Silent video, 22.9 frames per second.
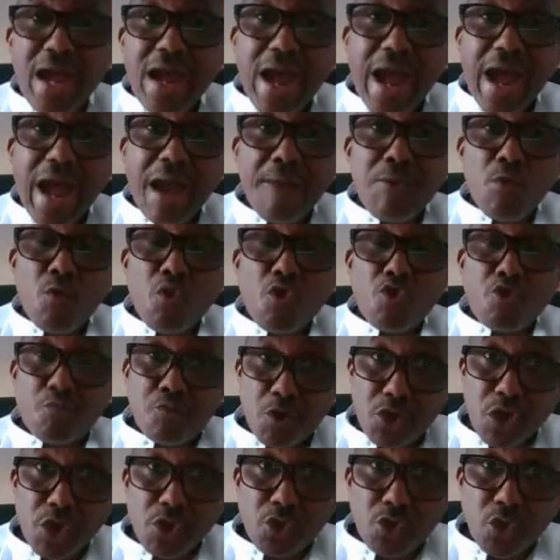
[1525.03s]
army was
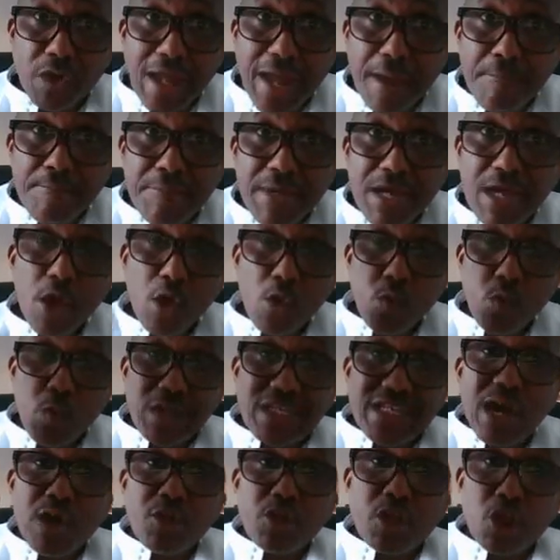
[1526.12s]
brought into the Gambia
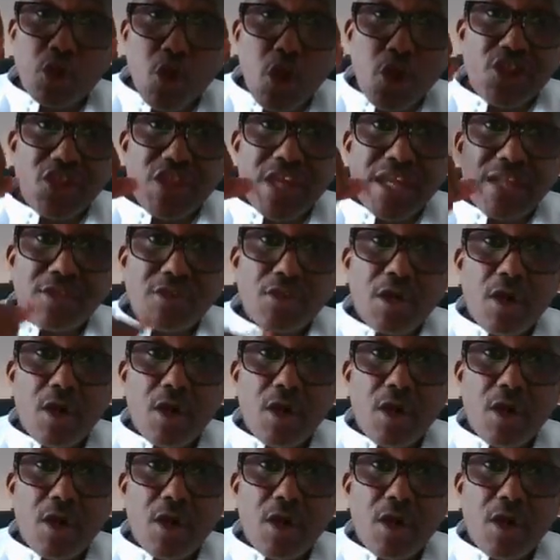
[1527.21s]
without the consent